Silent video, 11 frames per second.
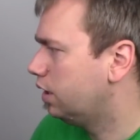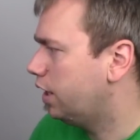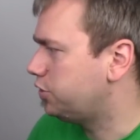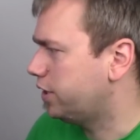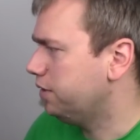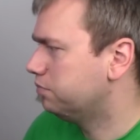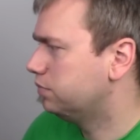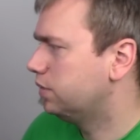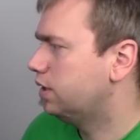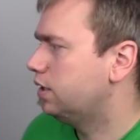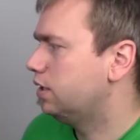Hey, Jay.
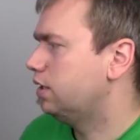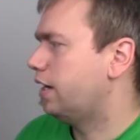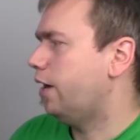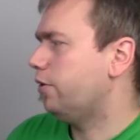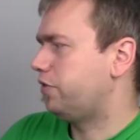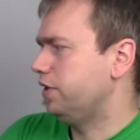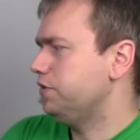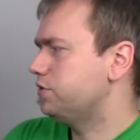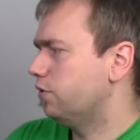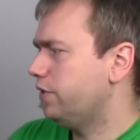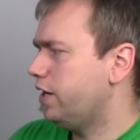How are
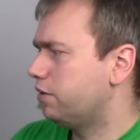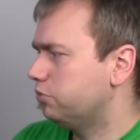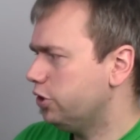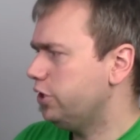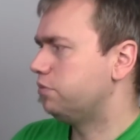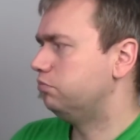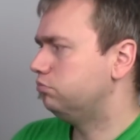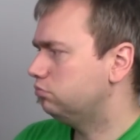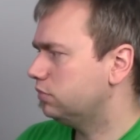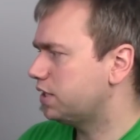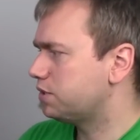things over there? Good.
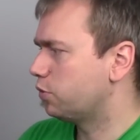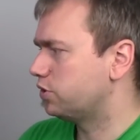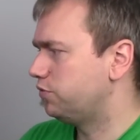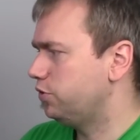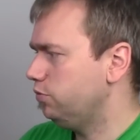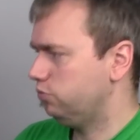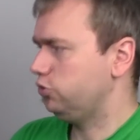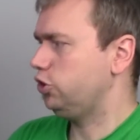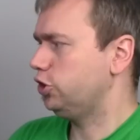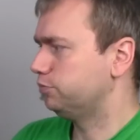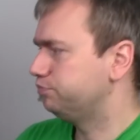Got some questions for you.
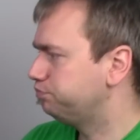Sure.